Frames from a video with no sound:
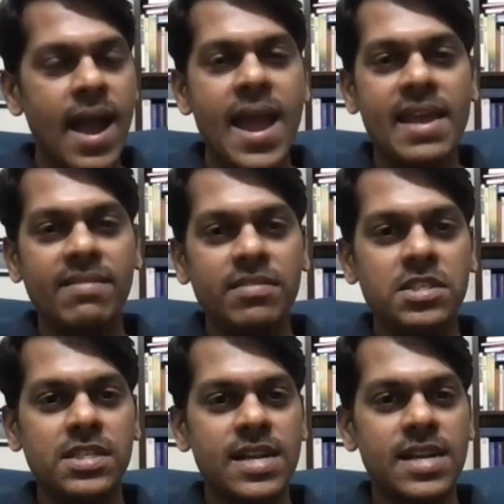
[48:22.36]
I
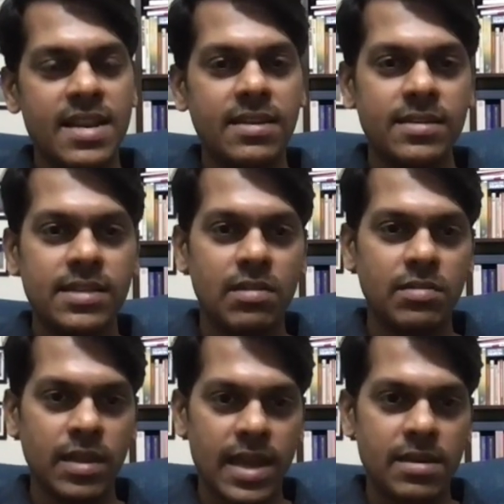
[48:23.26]
envision 10 years
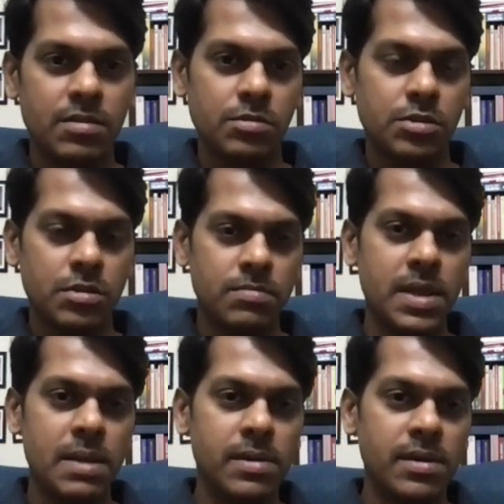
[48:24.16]
down the line, you should
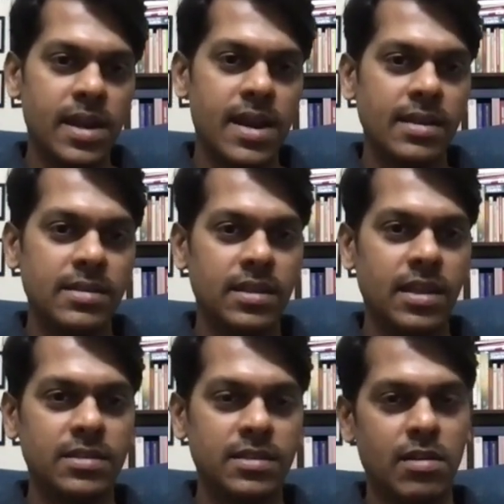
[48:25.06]
be able to get
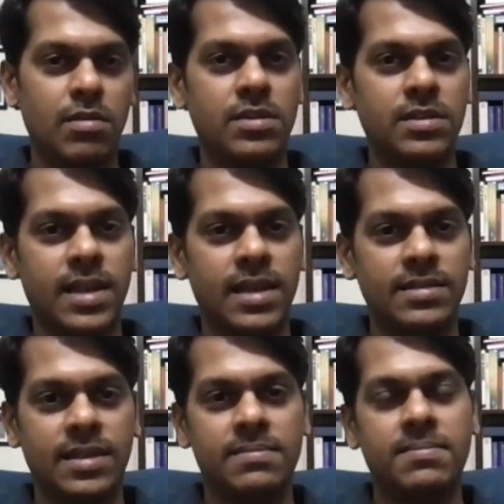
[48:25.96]
education loan in, like,
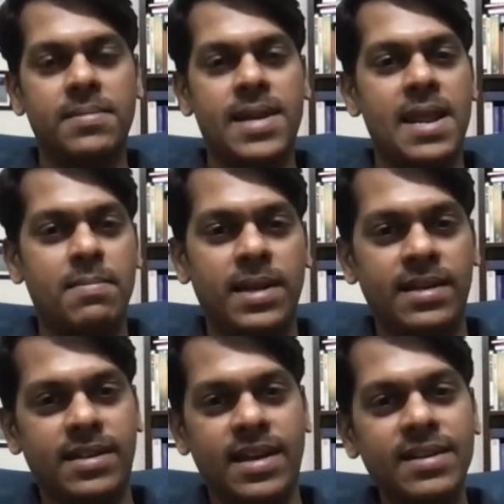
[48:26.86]
say, 10
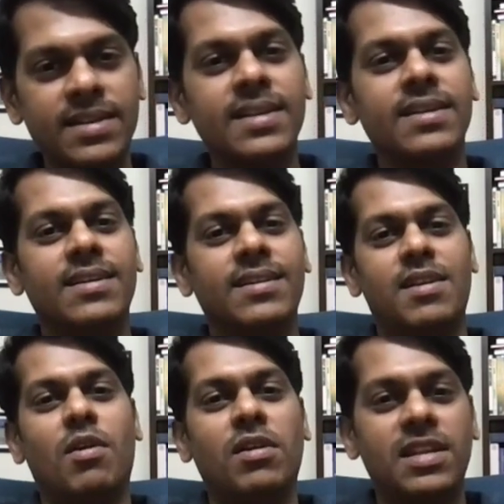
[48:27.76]
minutes, right?
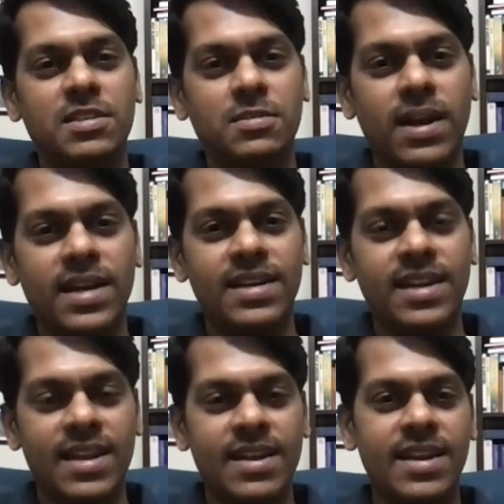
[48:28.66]
Not these bloody
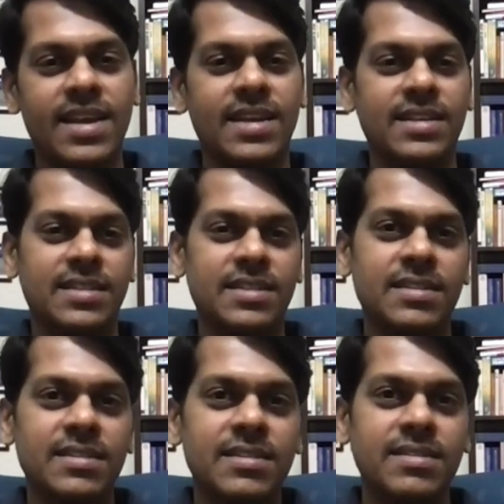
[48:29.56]
10
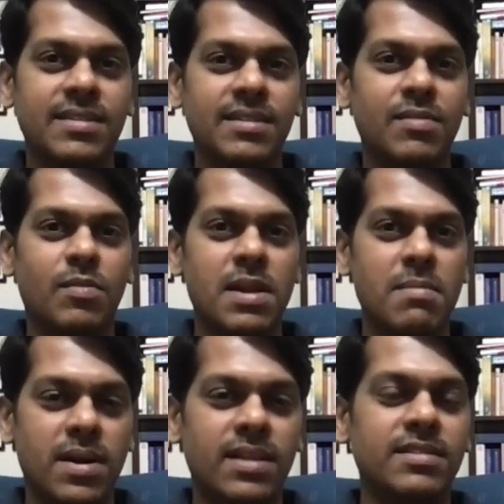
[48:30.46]
days, 1
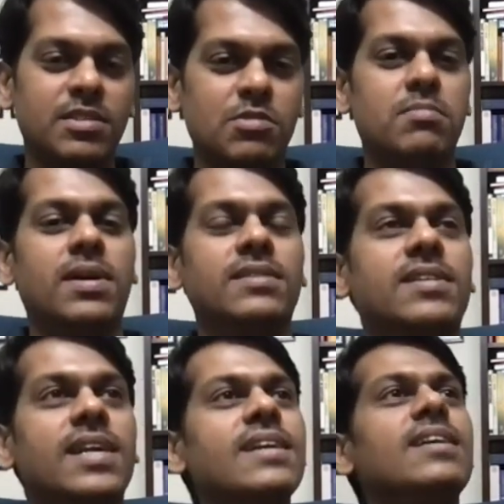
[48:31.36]
month, 2
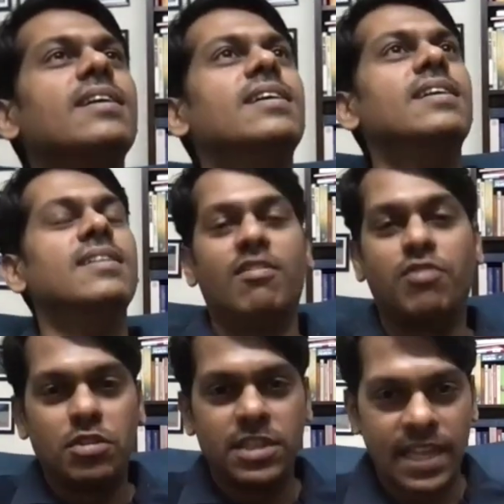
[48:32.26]
months, right?
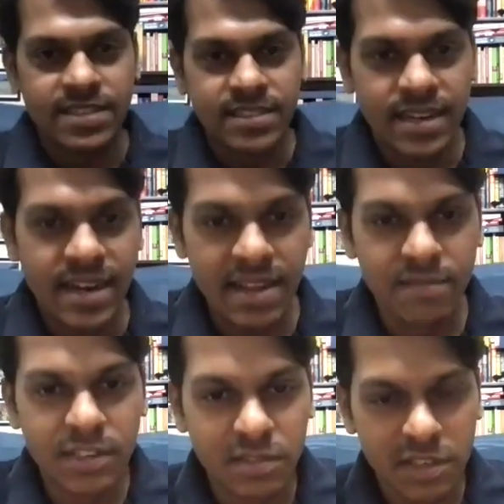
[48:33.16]
Of course, that's the
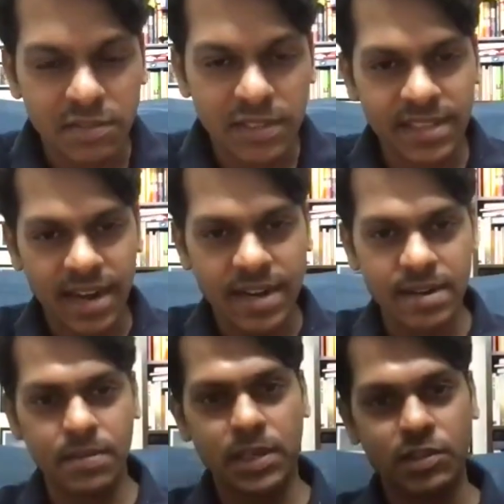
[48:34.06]
dream with which we
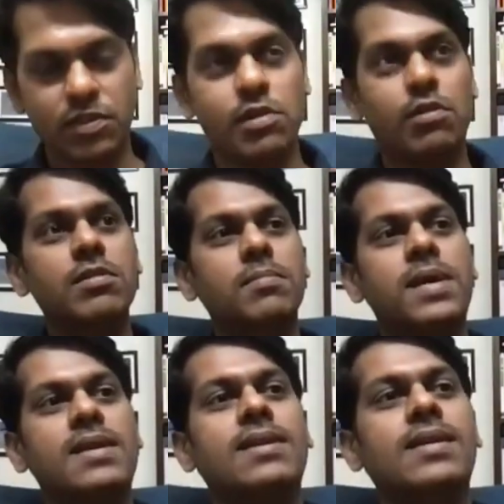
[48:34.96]
started Peaceful Loan,
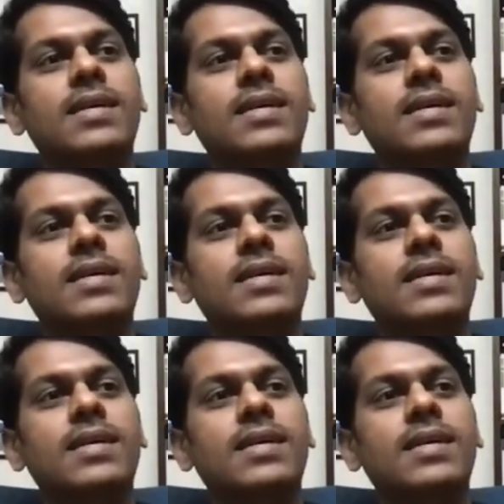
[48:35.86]
but